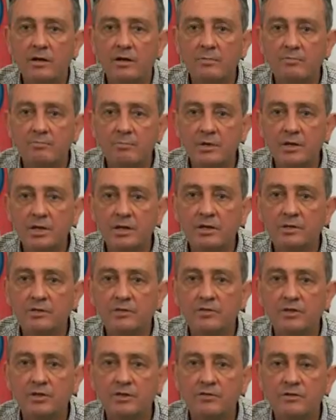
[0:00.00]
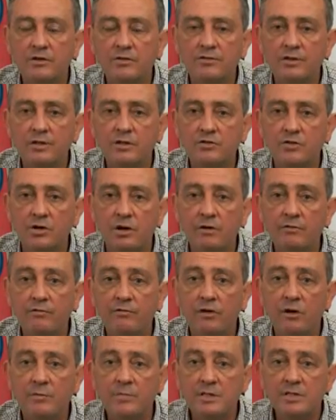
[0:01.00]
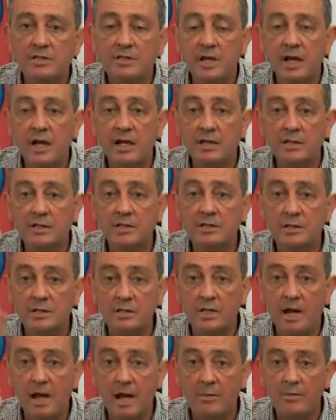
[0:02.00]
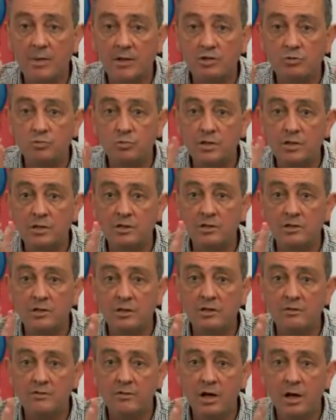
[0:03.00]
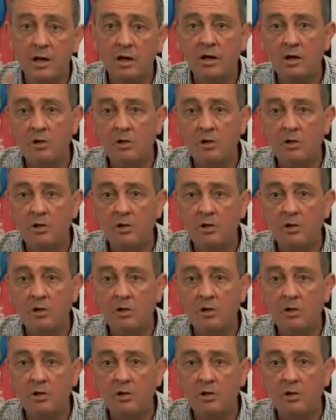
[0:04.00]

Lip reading: and being conservative in the time frame and saying this is how much we can deliver